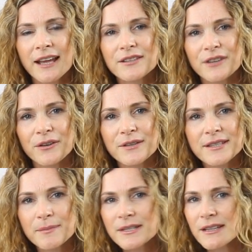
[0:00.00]
So
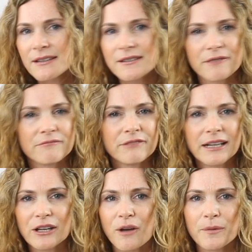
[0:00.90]
some
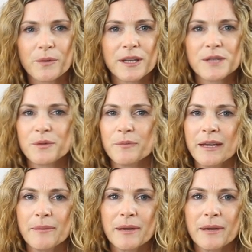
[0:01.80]
really common ones would be